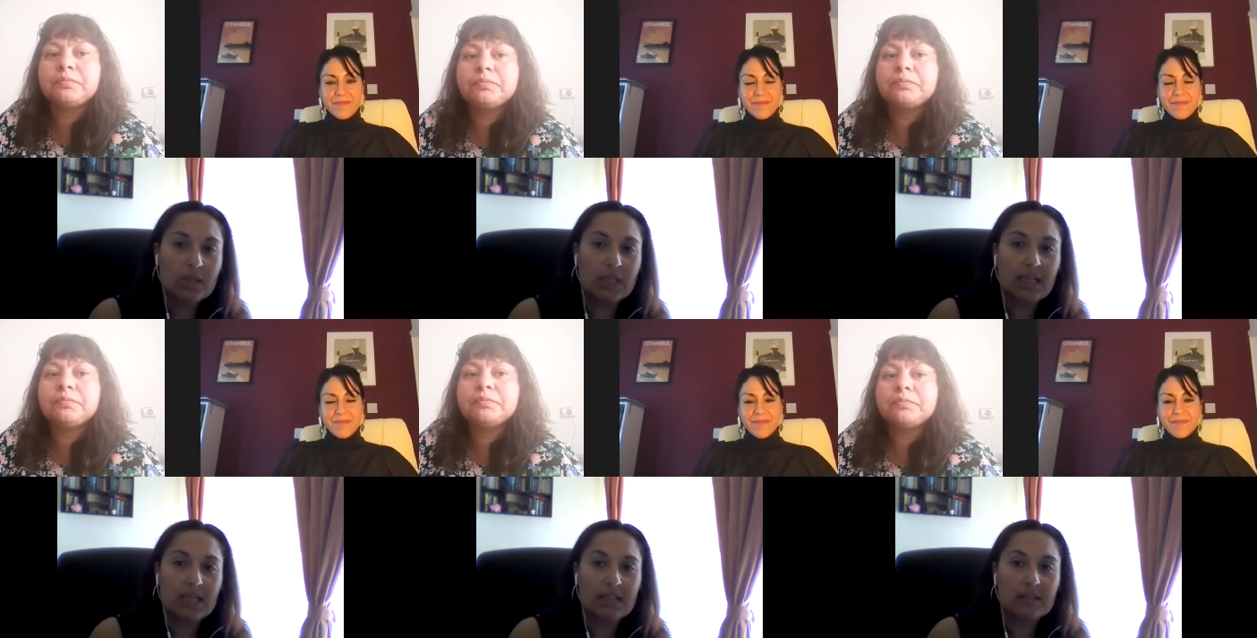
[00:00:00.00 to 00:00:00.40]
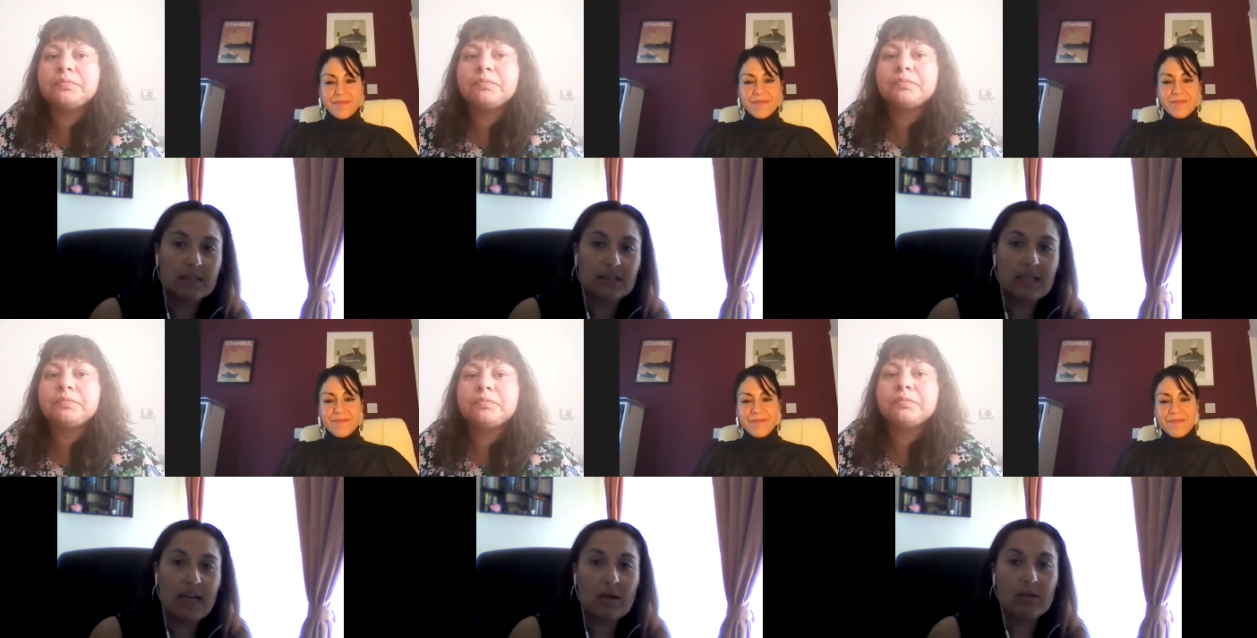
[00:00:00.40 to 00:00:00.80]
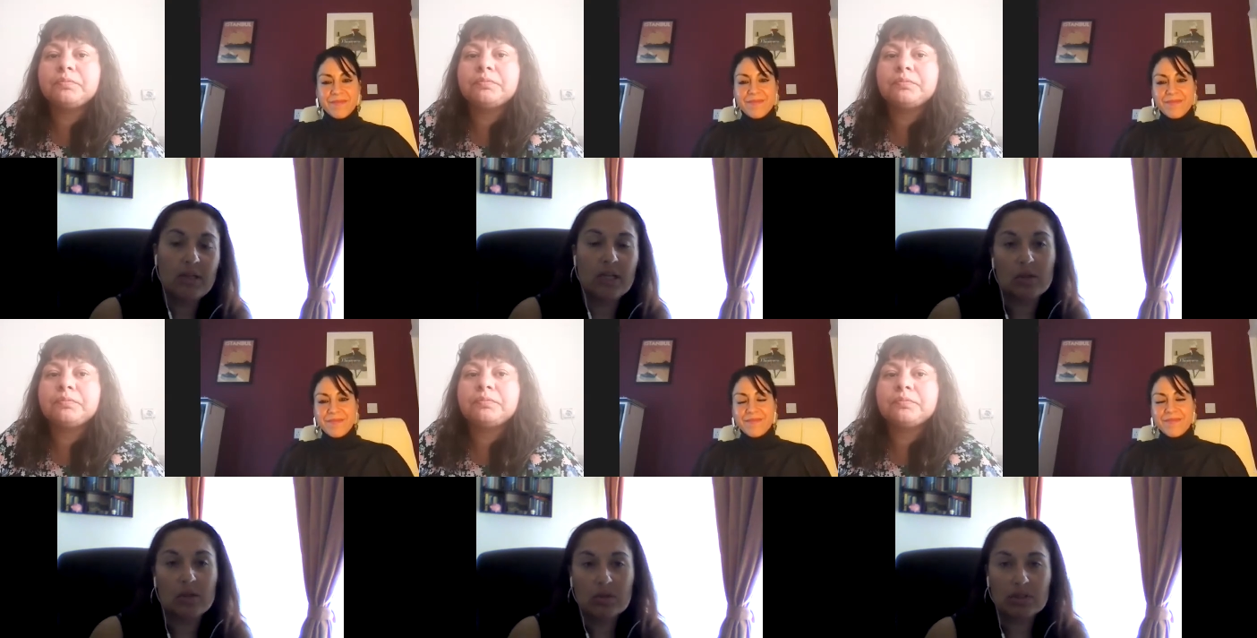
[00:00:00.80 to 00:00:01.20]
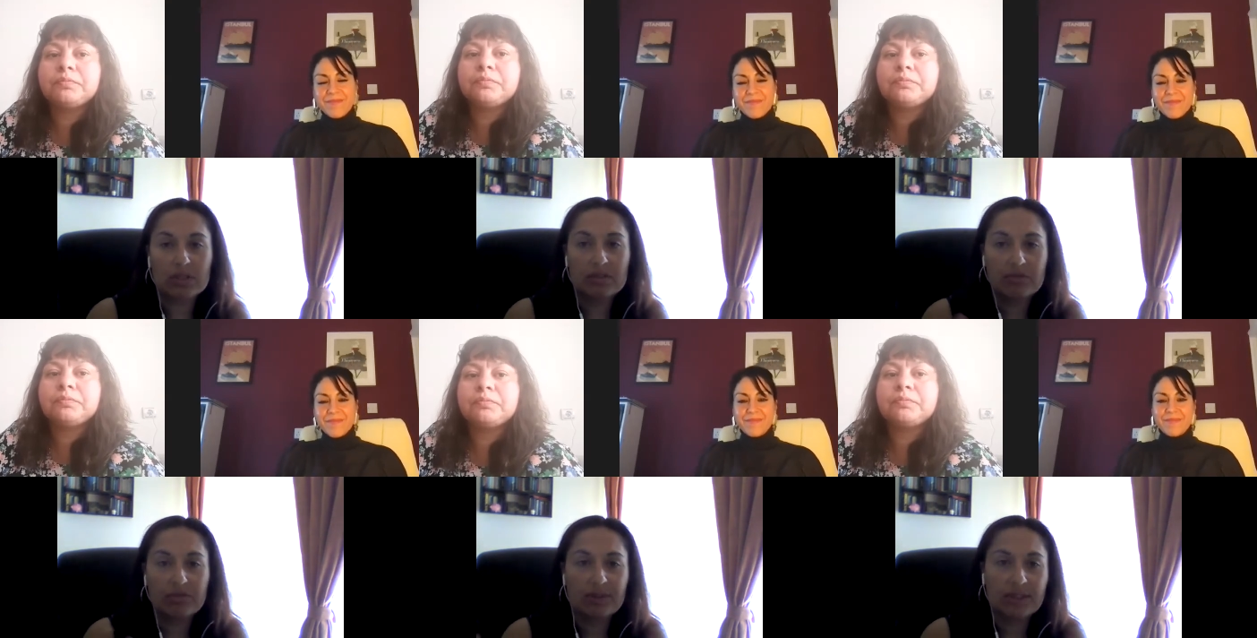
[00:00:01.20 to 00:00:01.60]
Speaker 1: and how they cook
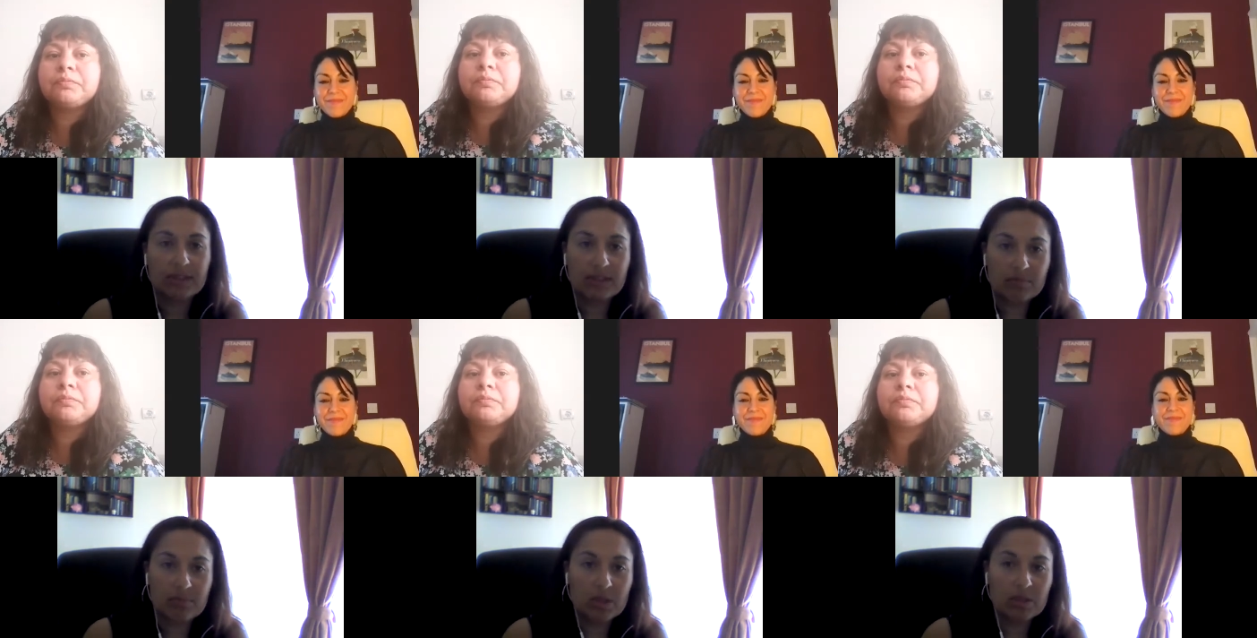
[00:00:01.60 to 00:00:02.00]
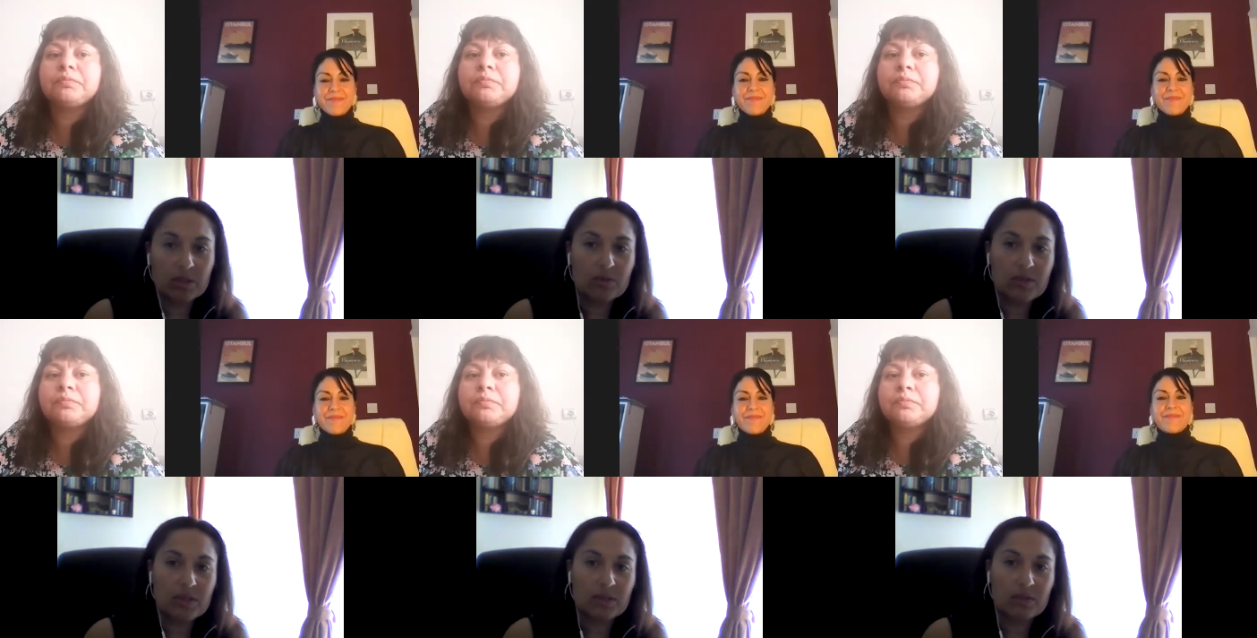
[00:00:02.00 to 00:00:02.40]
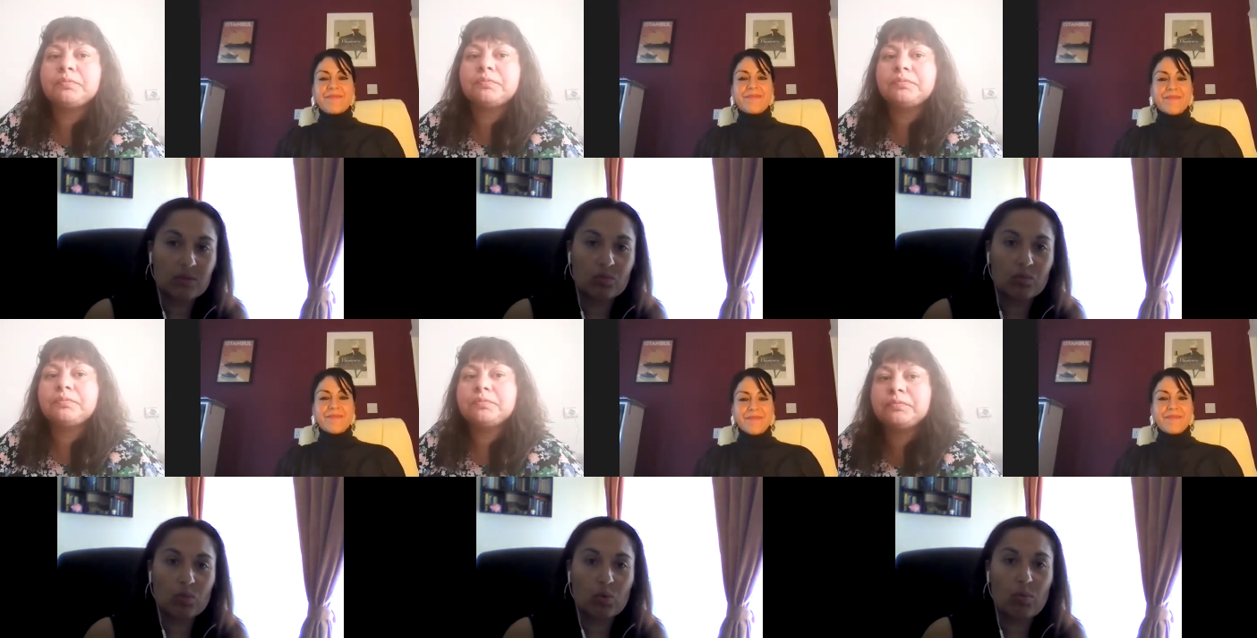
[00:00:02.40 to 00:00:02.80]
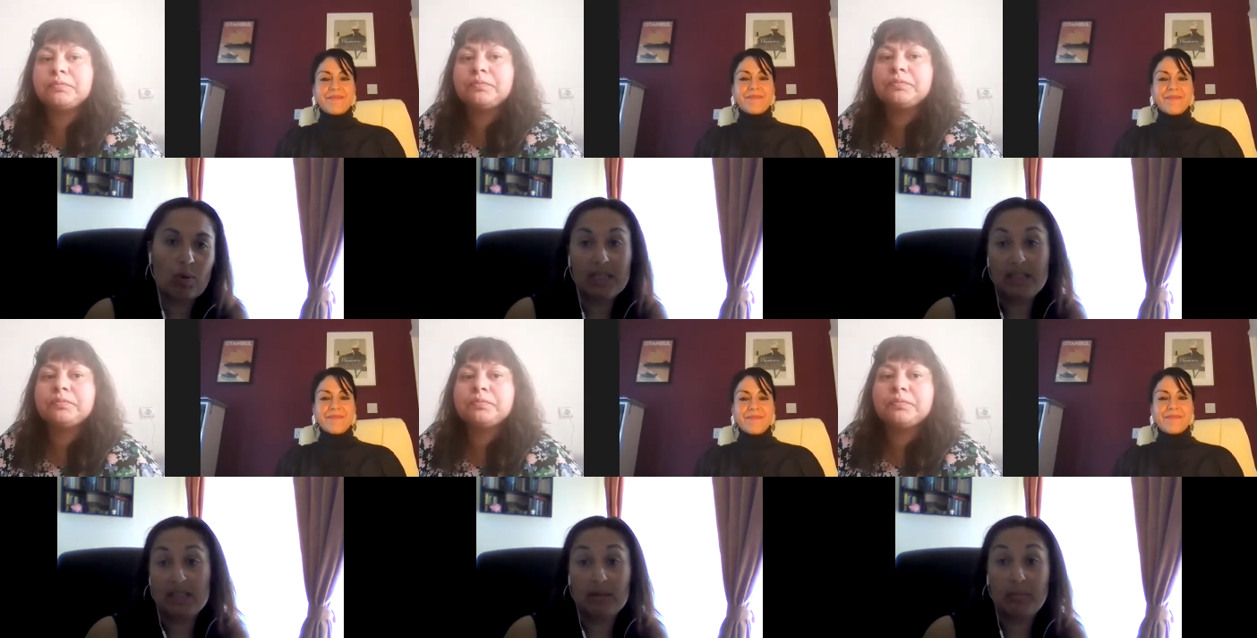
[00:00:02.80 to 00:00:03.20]
different meals and what
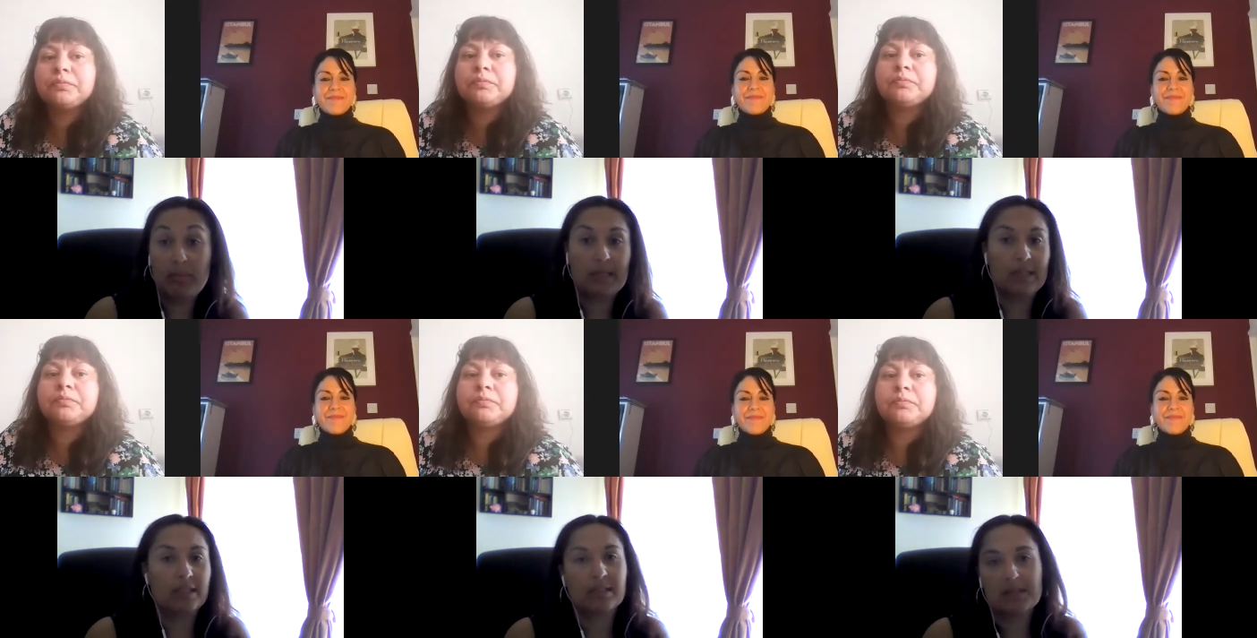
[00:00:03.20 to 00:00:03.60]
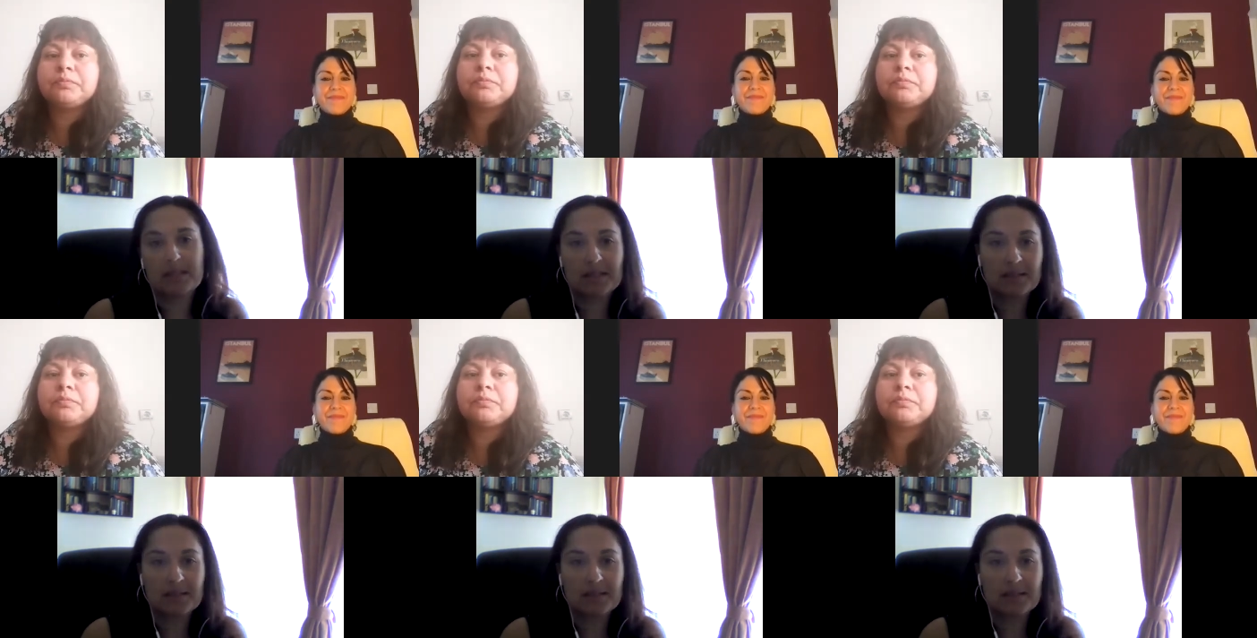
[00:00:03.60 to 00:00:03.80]
it brings.